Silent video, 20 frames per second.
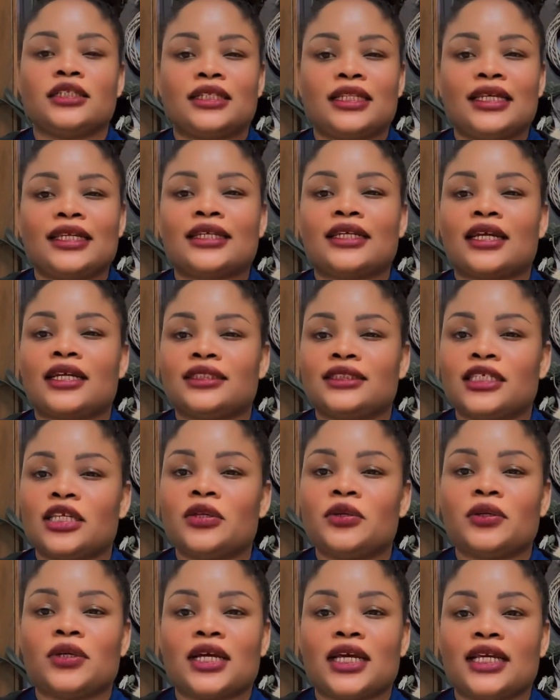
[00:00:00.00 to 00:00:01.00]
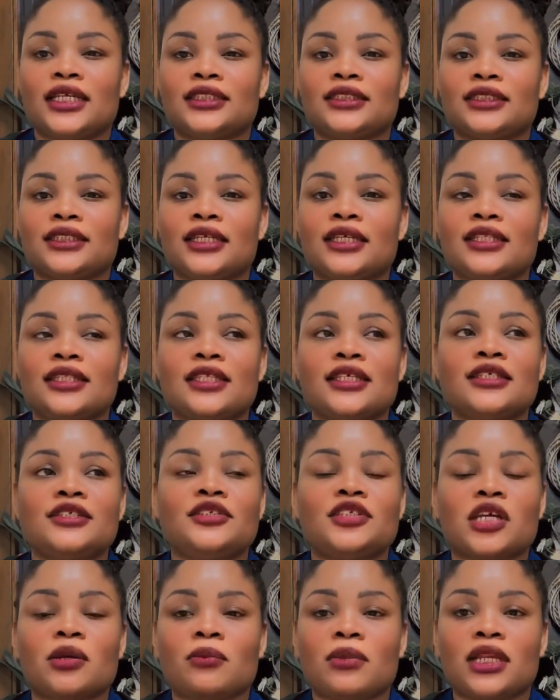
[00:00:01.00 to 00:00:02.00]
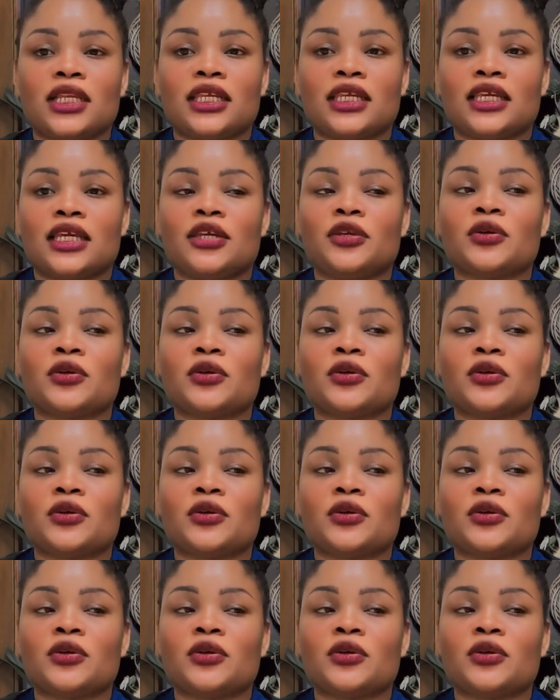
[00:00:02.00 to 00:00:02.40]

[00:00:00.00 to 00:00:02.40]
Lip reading: Like I tell you guys, in this Germany,